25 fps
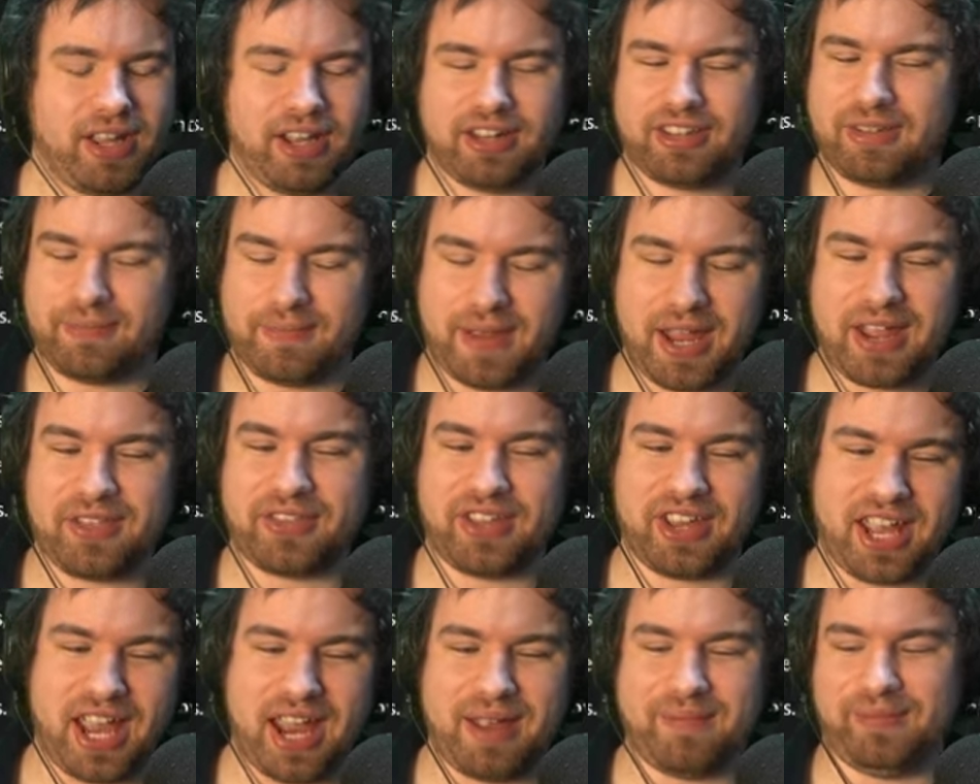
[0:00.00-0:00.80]
to make the
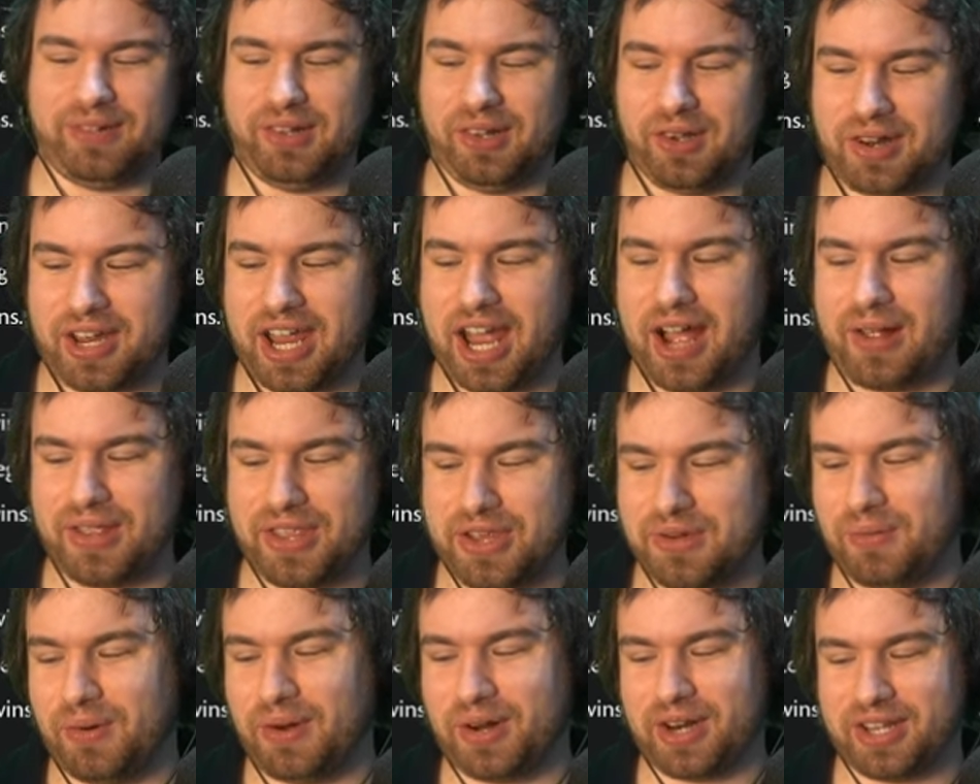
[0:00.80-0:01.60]
game look how
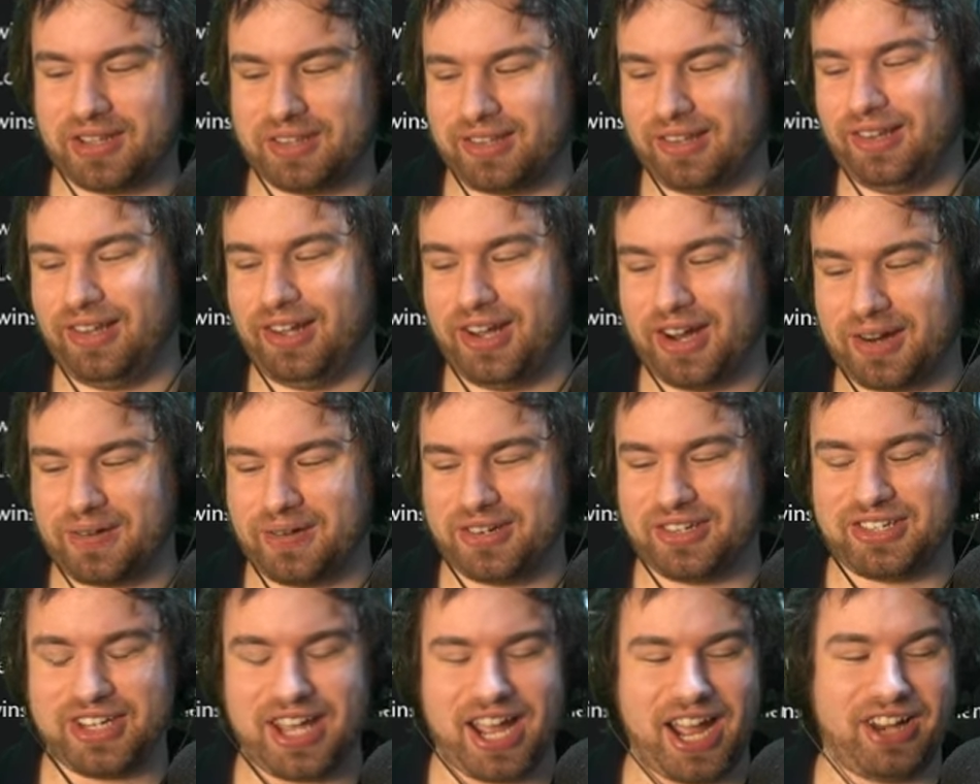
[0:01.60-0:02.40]
you want it to look, which
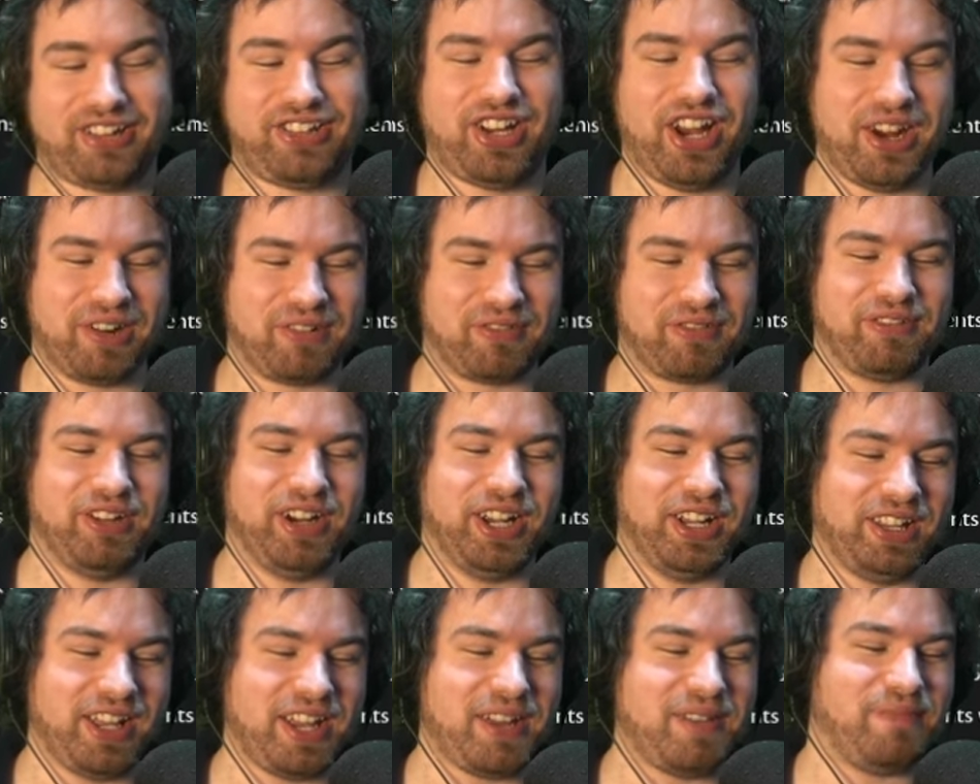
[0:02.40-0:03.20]
is actually a
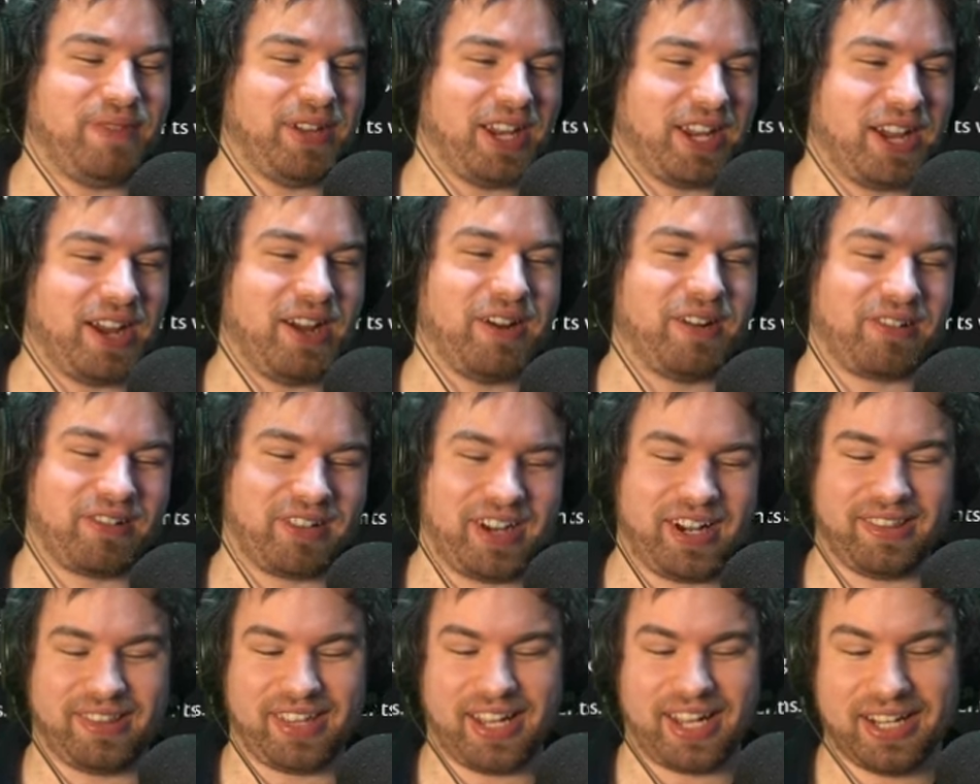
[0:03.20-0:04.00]
really big
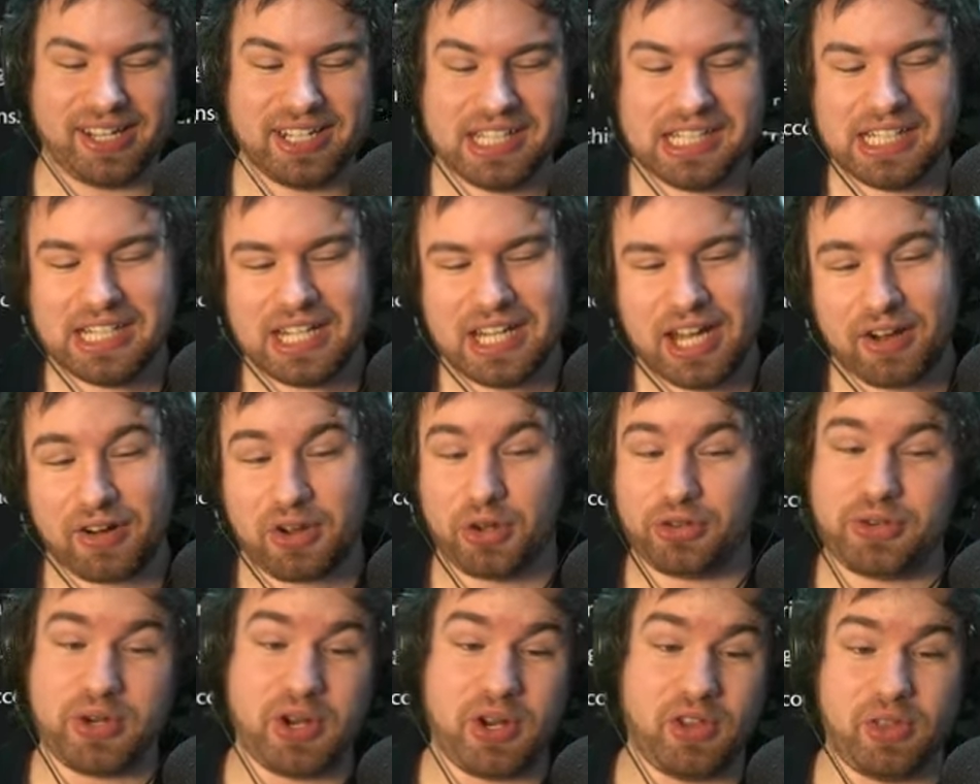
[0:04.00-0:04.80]
upgrade there. Of
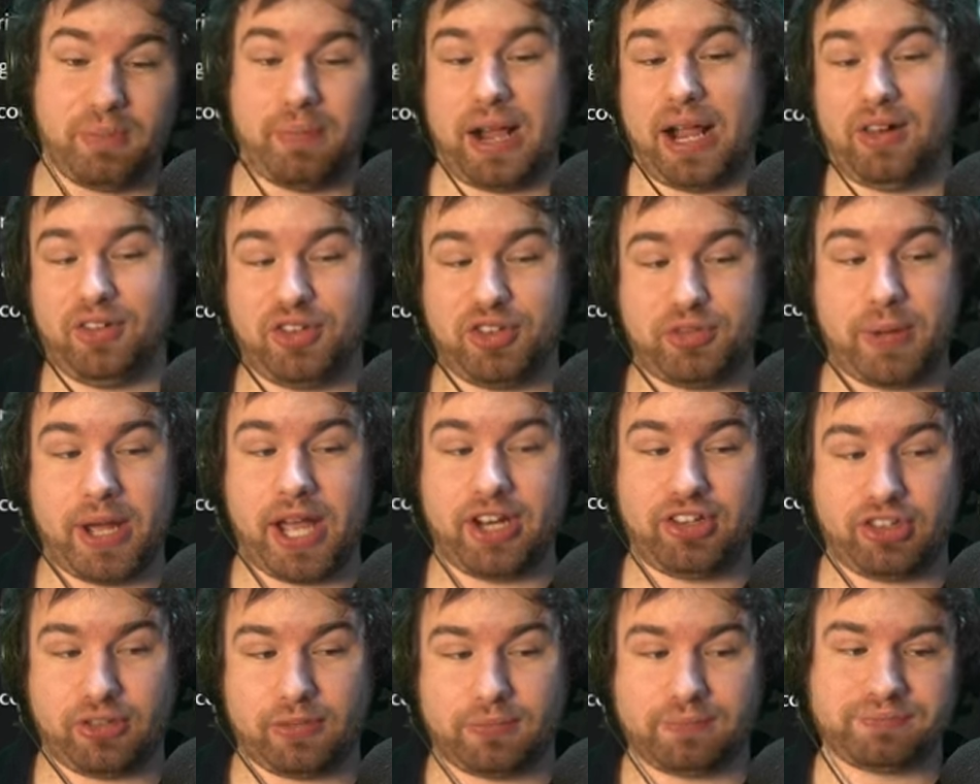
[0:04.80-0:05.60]
course, we've got the balance
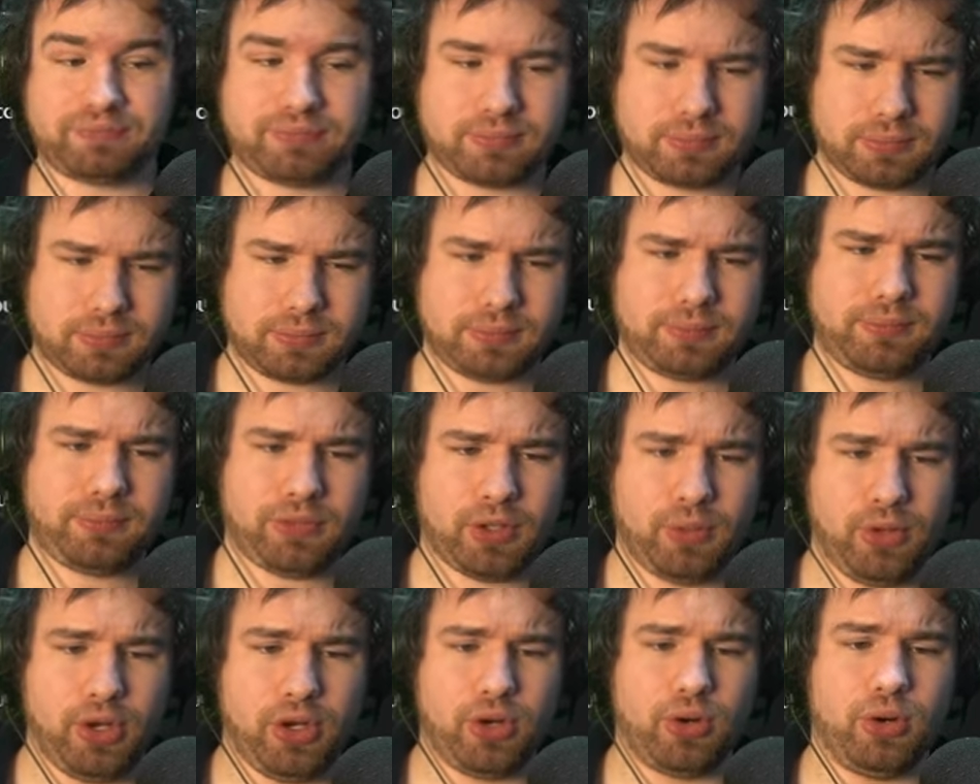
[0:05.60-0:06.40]
patch.
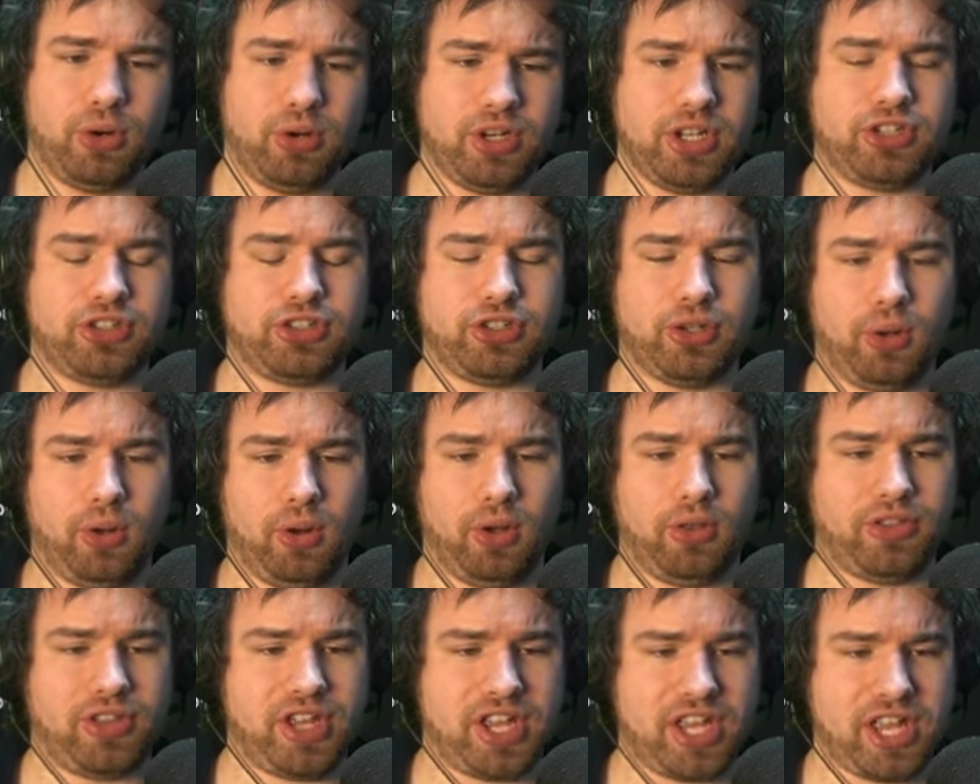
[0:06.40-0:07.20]
We already saw
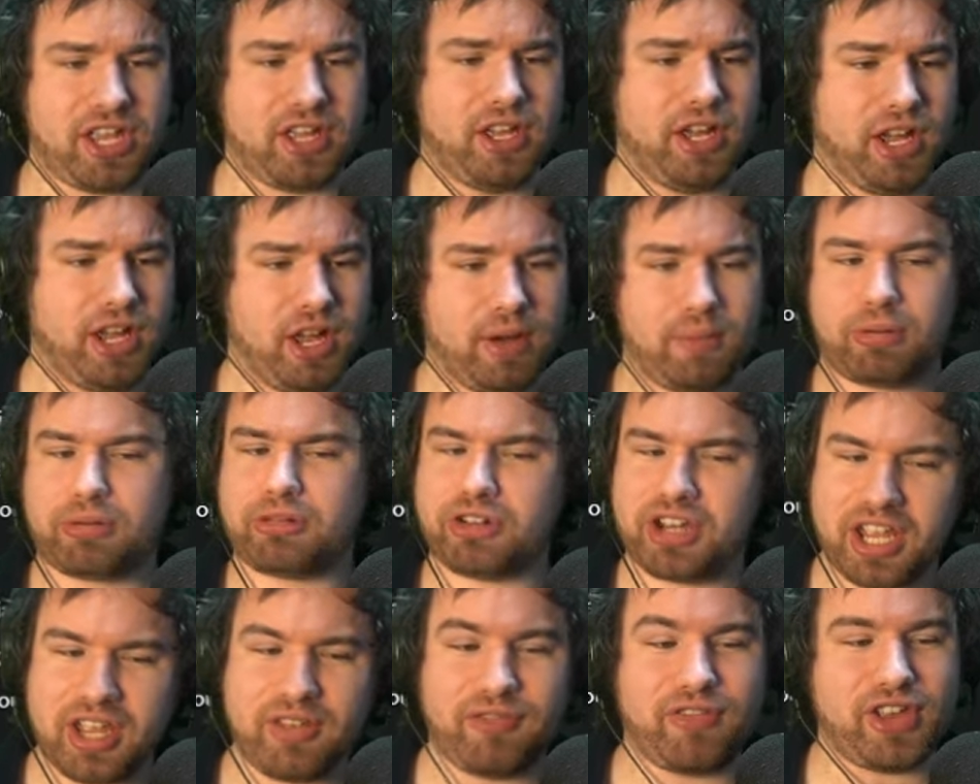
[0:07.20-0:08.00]
the
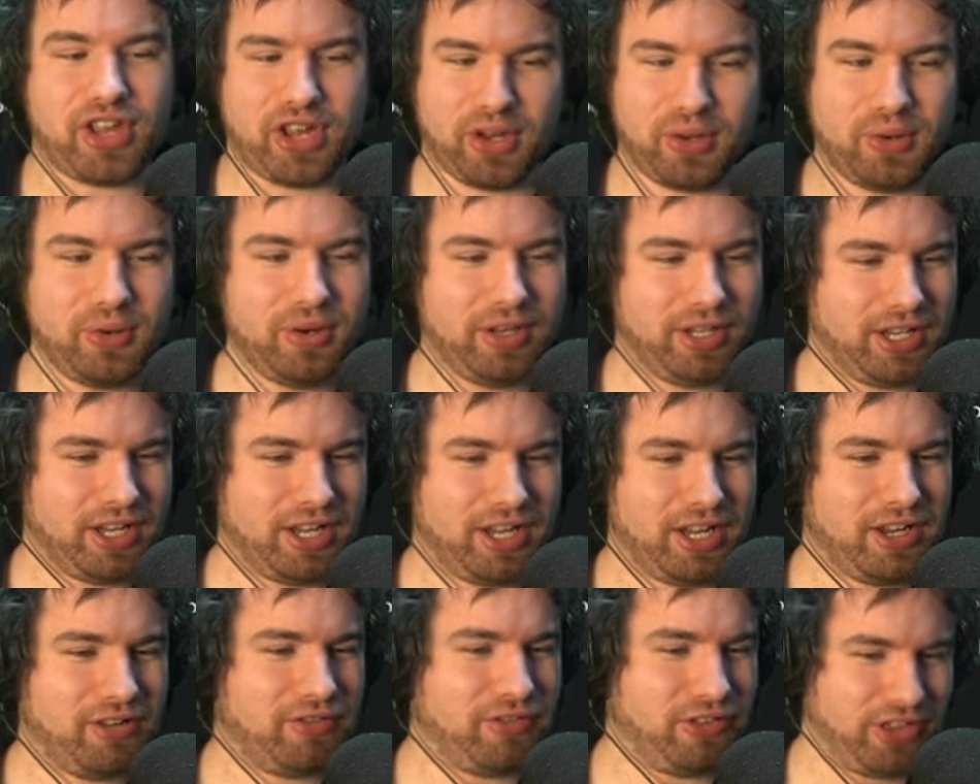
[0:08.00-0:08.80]
preview
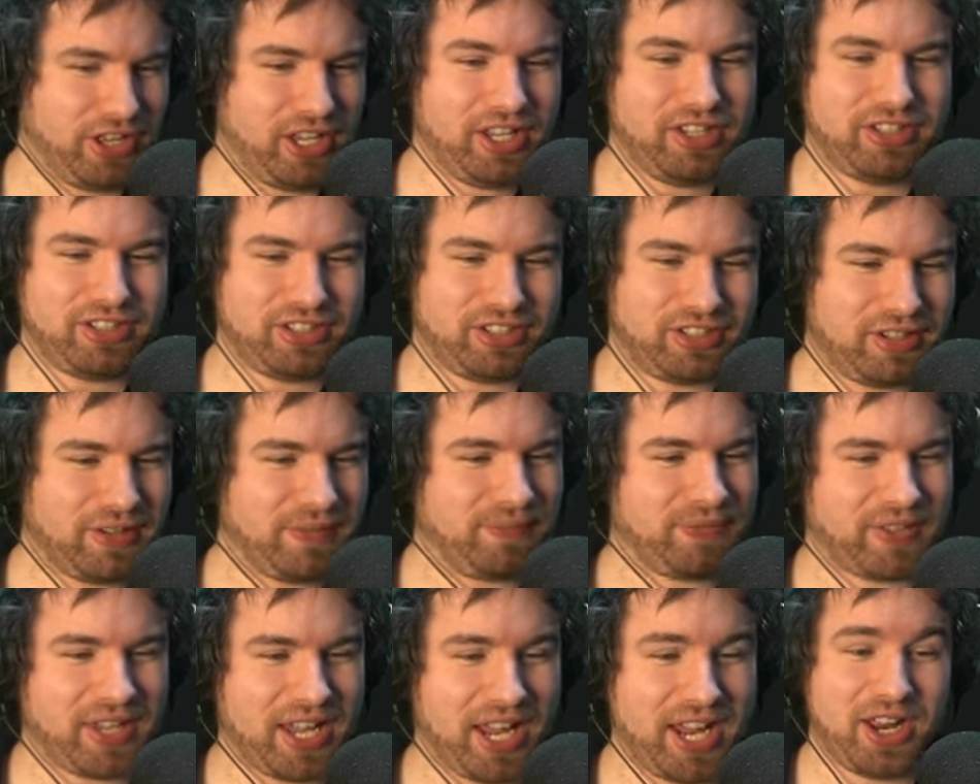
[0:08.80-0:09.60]
for this,
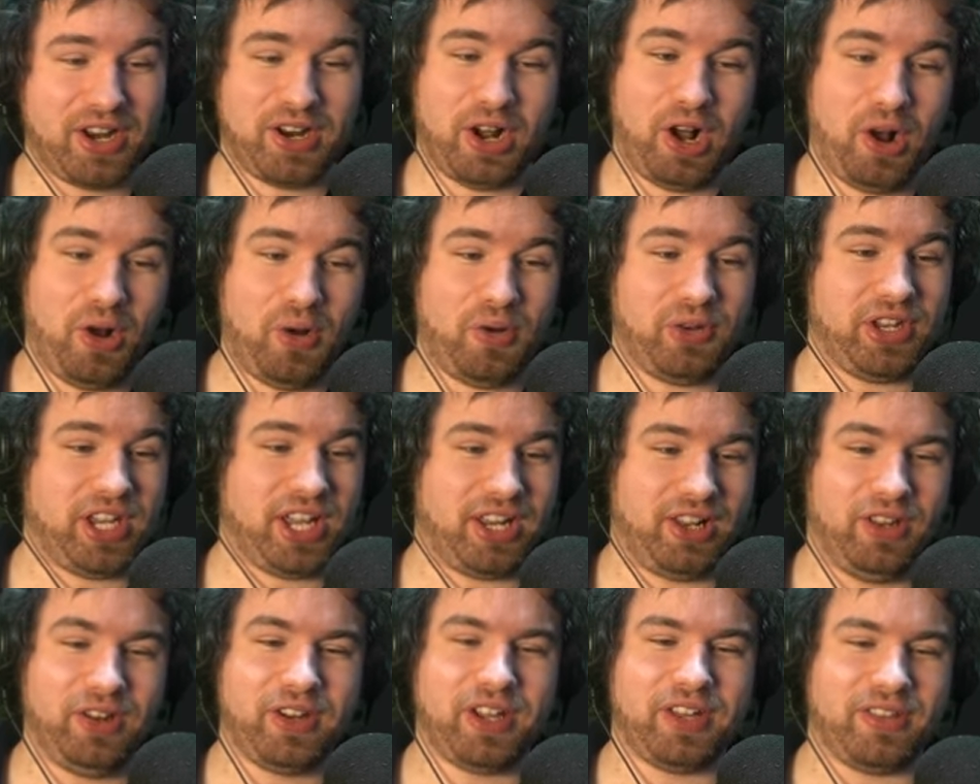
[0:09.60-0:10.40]
Okay, and oh dear,
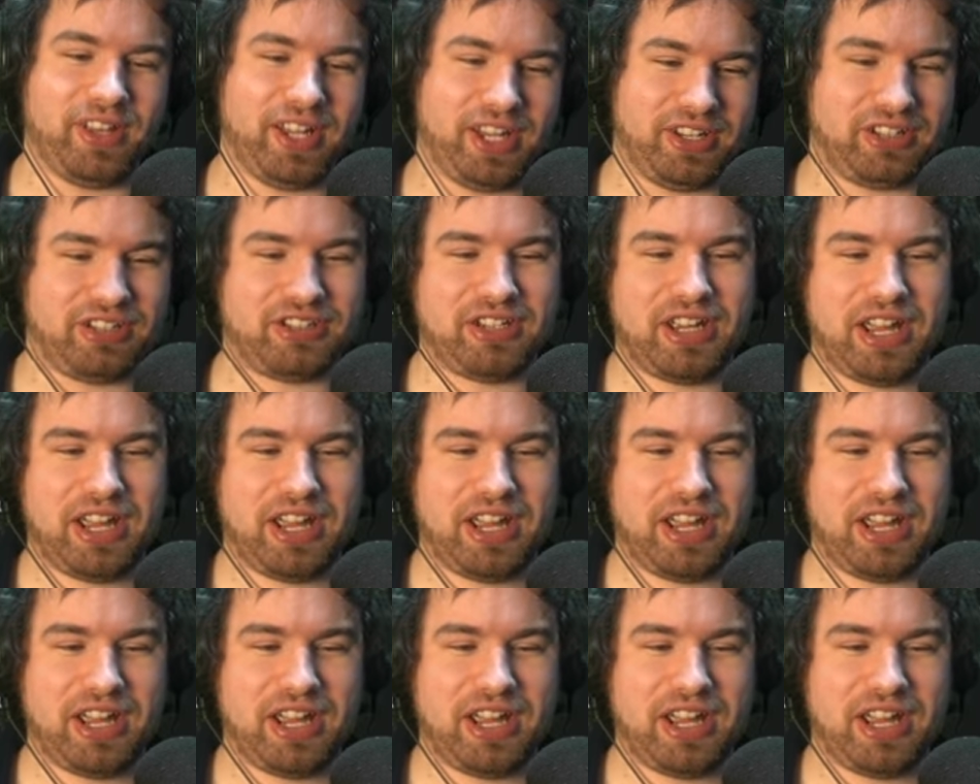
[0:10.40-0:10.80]
look at this.